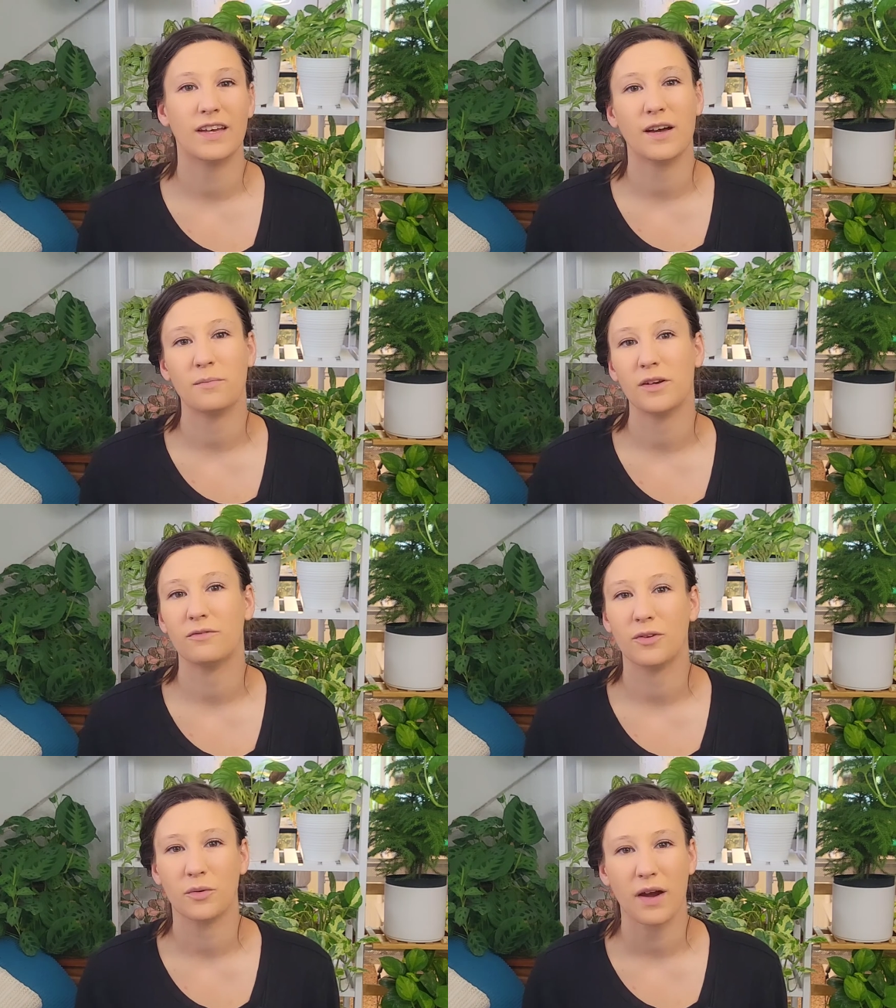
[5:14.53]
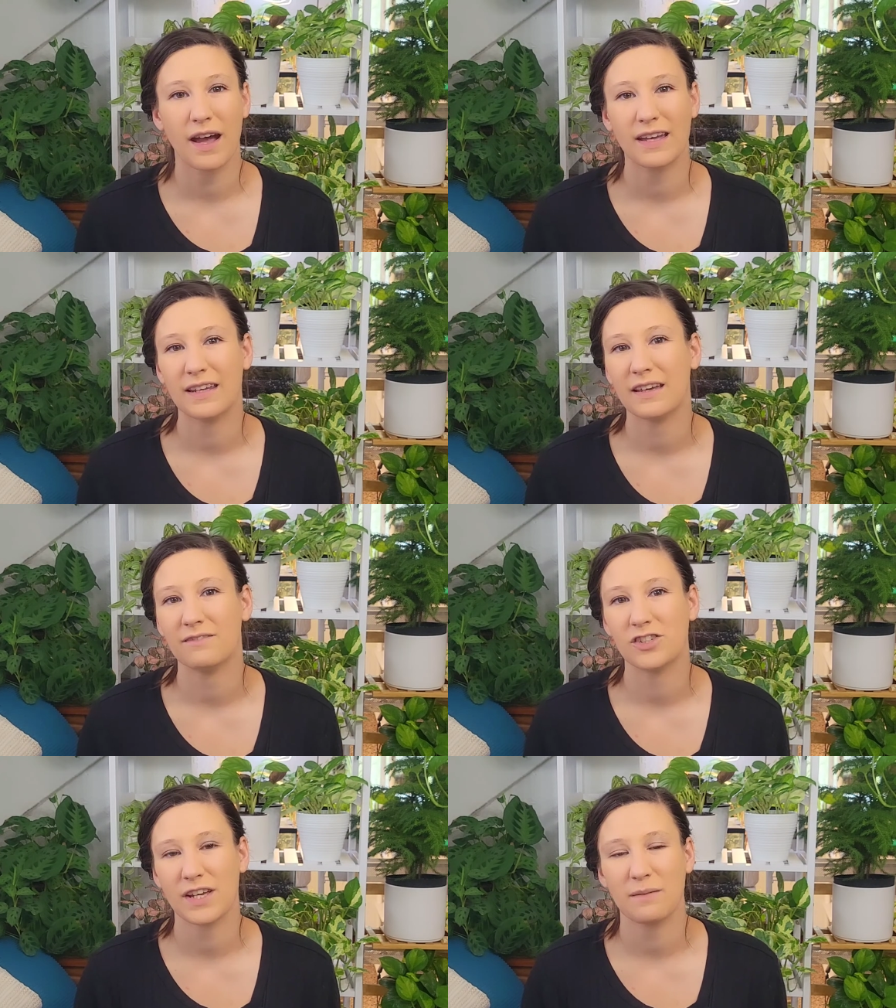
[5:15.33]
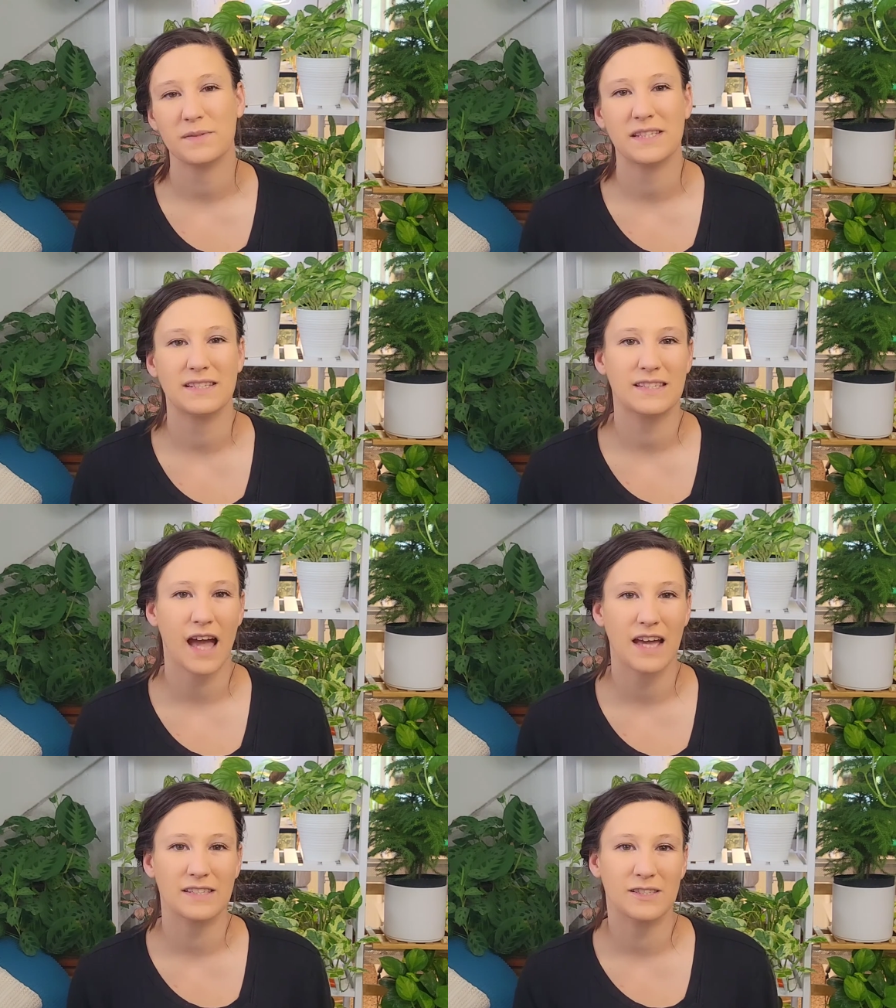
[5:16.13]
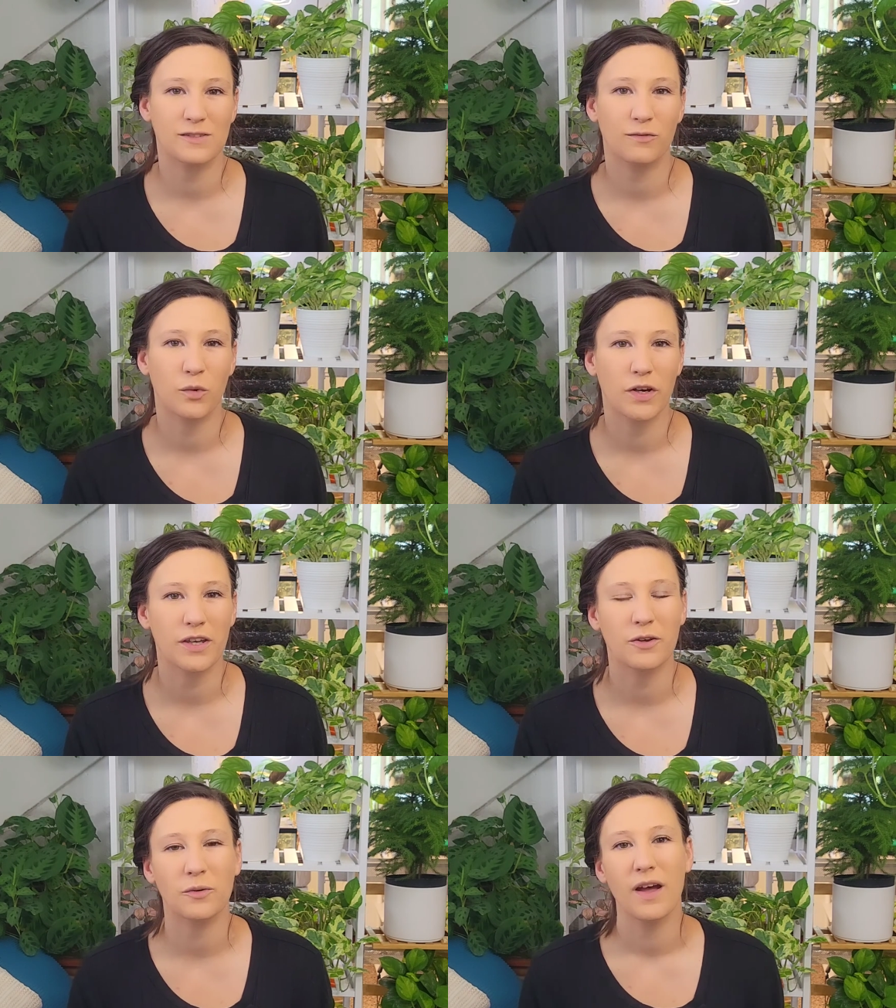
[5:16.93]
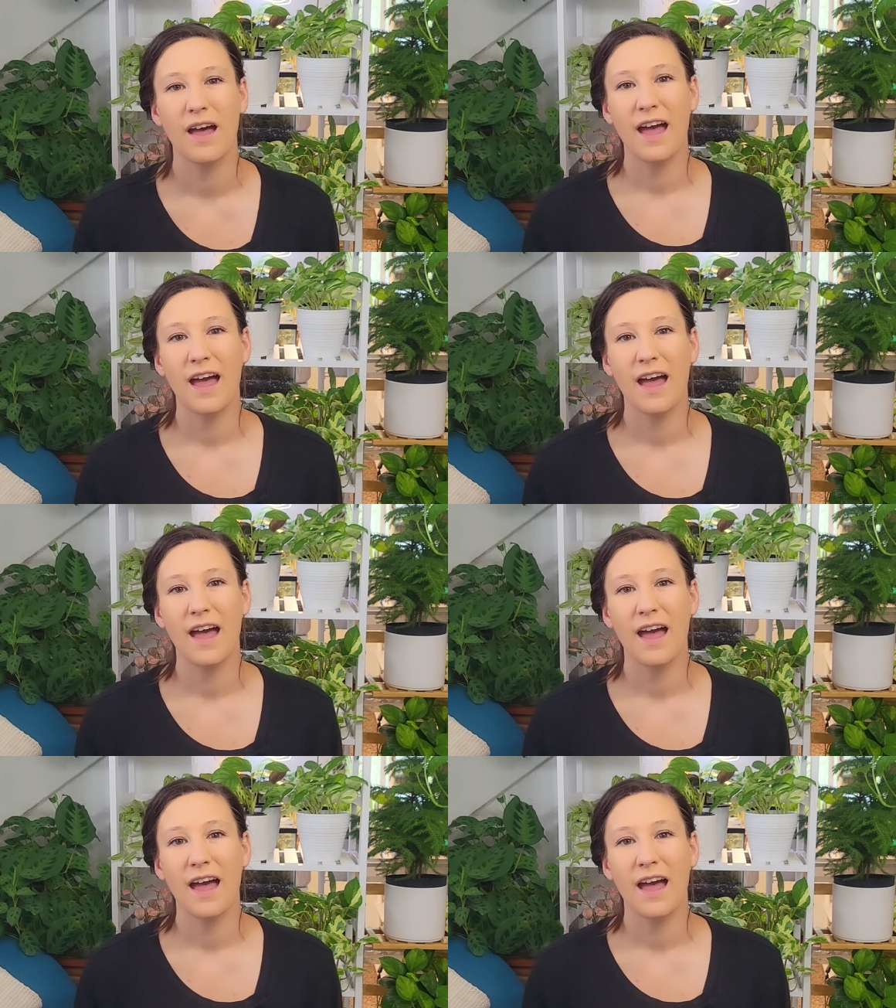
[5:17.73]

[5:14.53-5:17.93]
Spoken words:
They come in a variety of shapes and sizes for you,